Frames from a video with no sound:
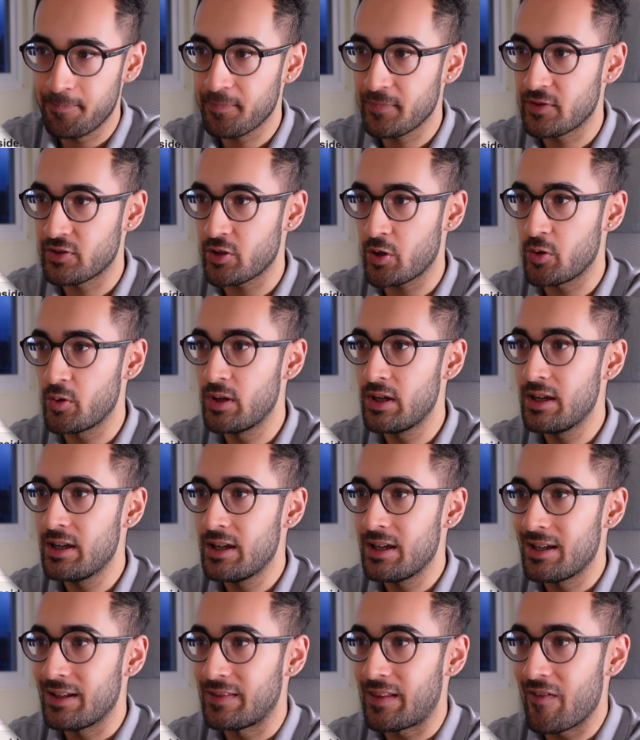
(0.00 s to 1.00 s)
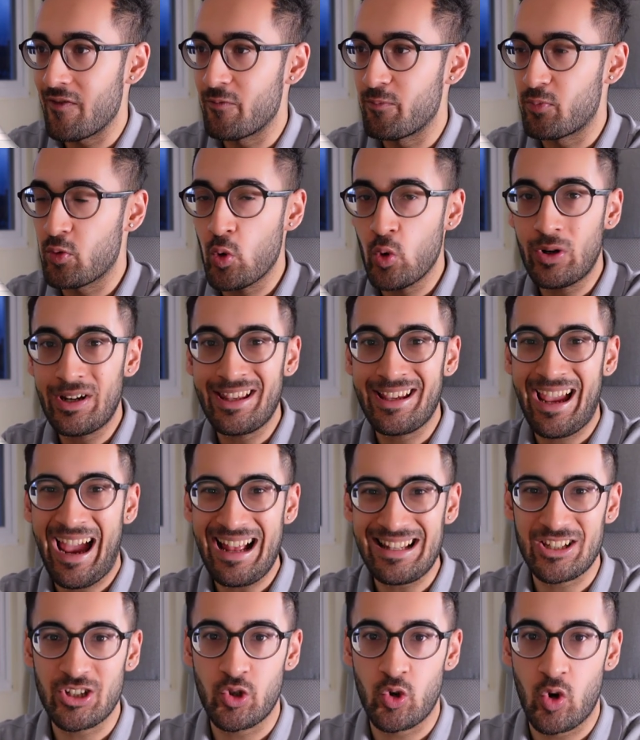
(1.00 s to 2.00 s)
So they've broadly
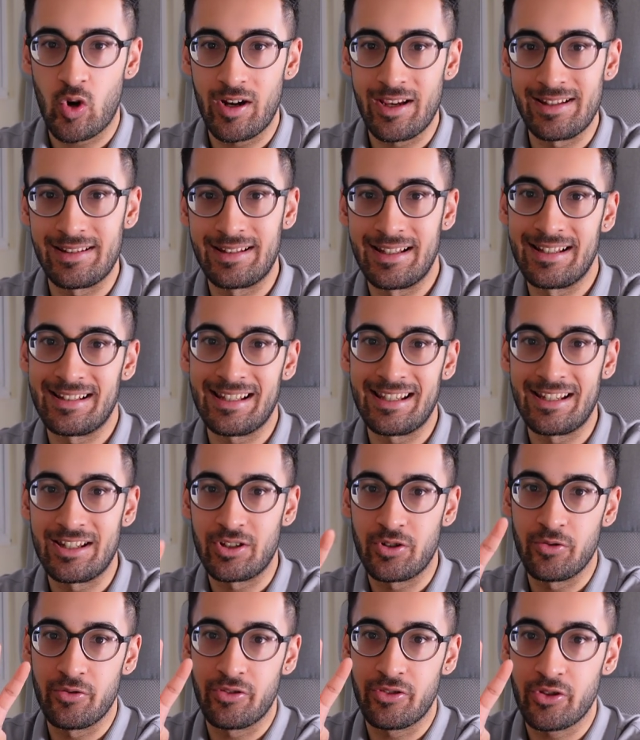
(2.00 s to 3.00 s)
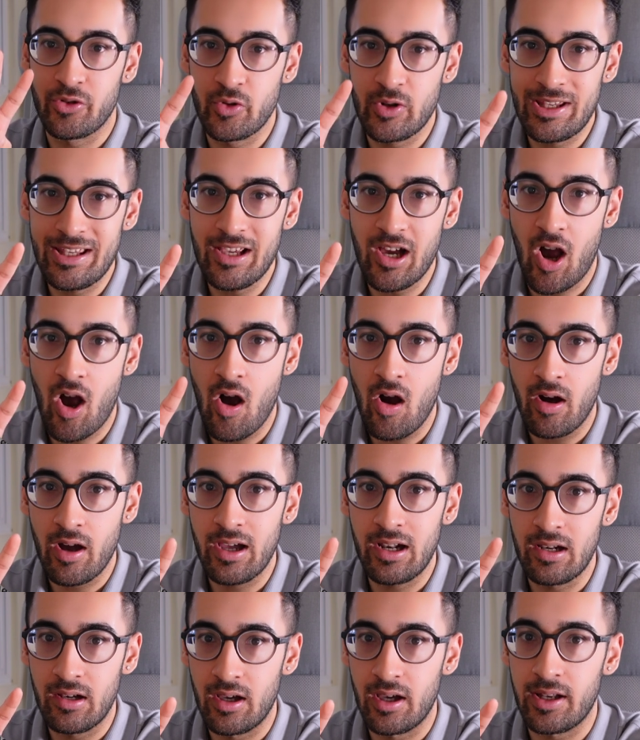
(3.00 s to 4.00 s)
categorized this into three
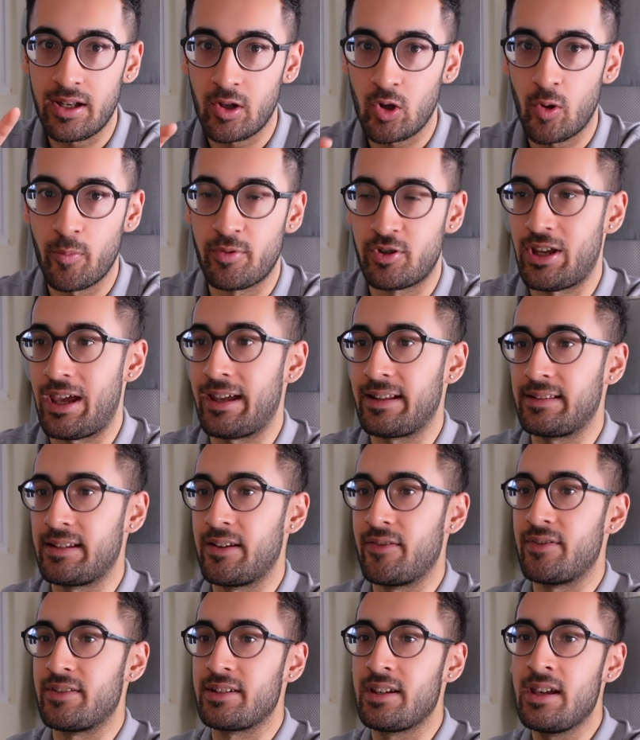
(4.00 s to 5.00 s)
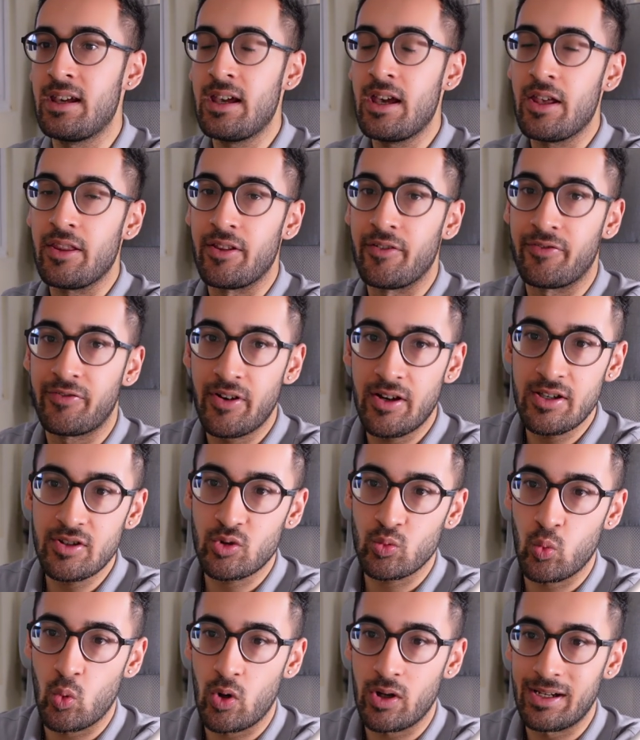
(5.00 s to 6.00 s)
higher learning objectives. The
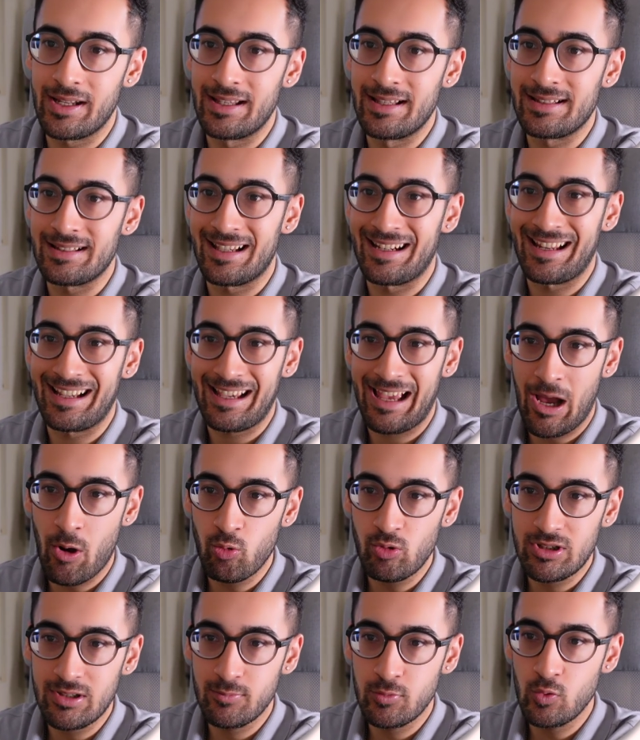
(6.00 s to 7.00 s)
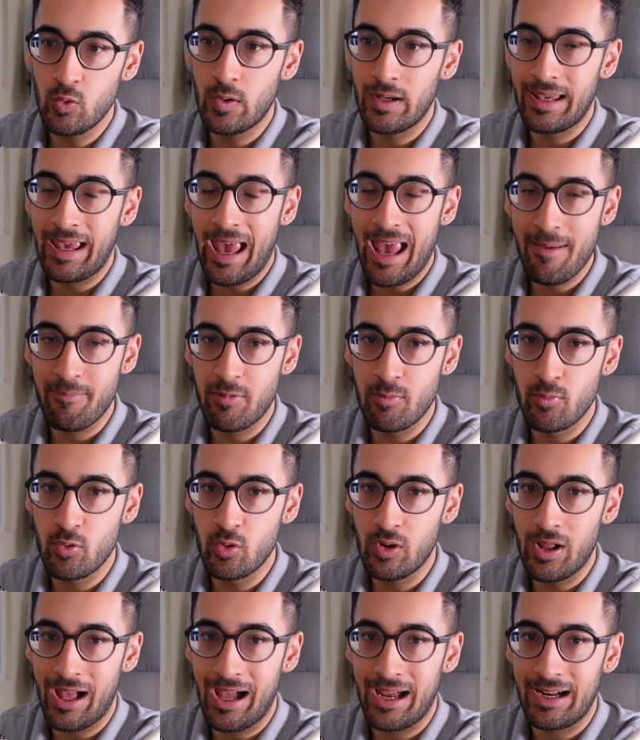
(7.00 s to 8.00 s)
first one is an accountable,
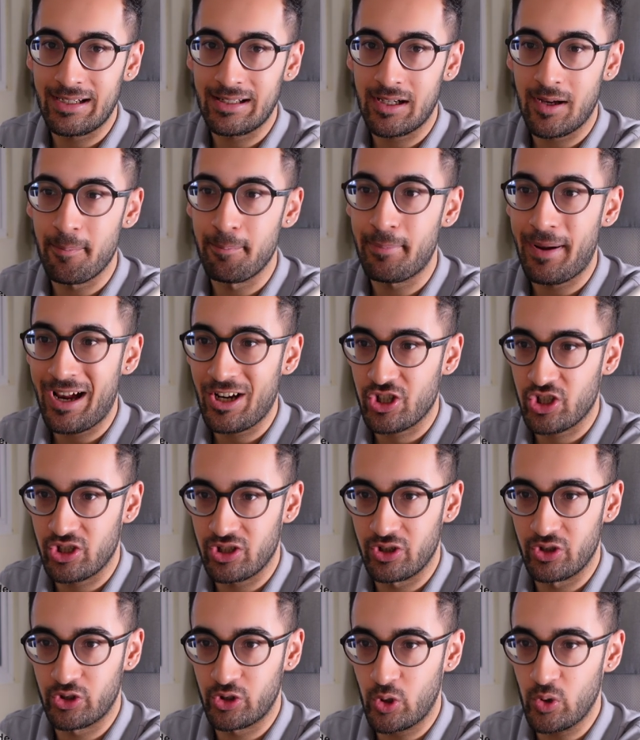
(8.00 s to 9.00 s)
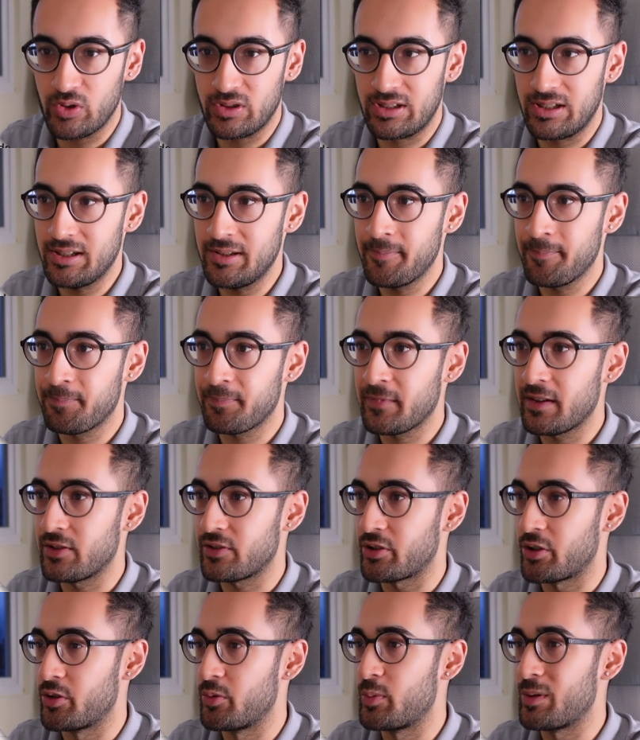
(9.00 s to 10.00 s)
capable, and compassionate doctor.
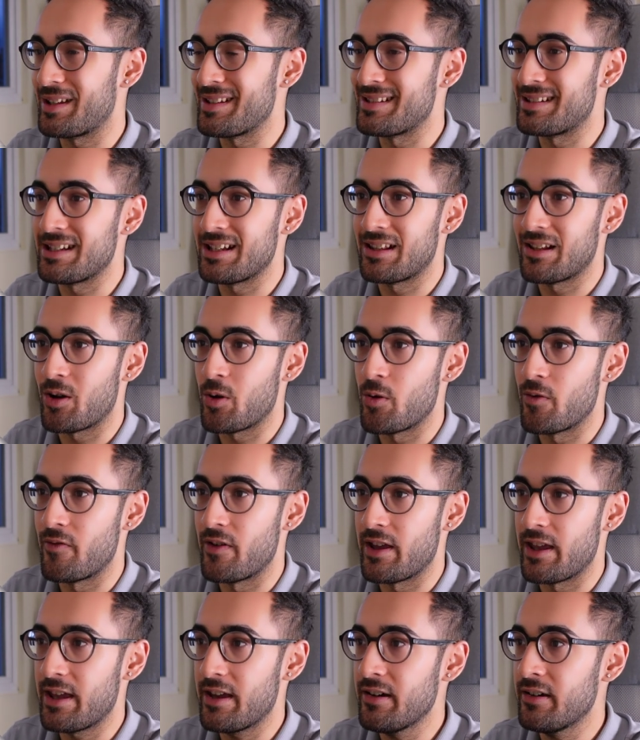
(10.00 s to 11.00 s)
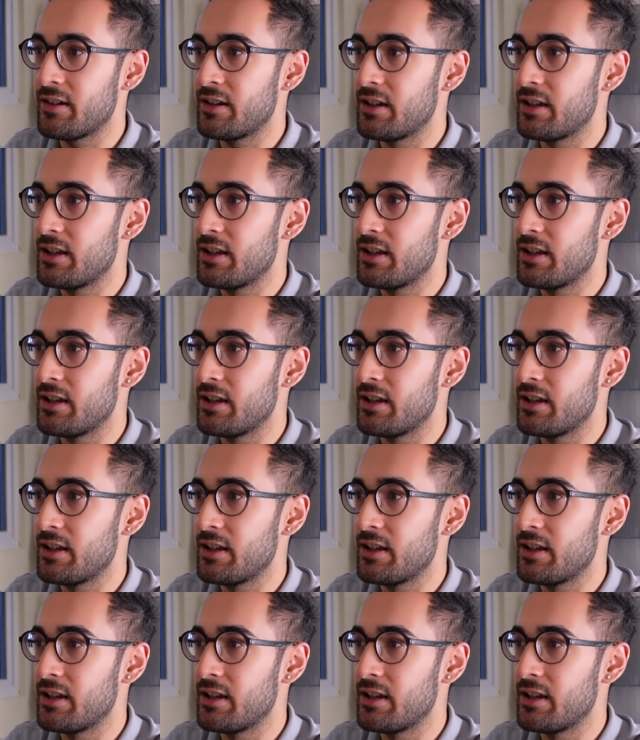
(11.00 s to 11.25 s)
So we can see that over here.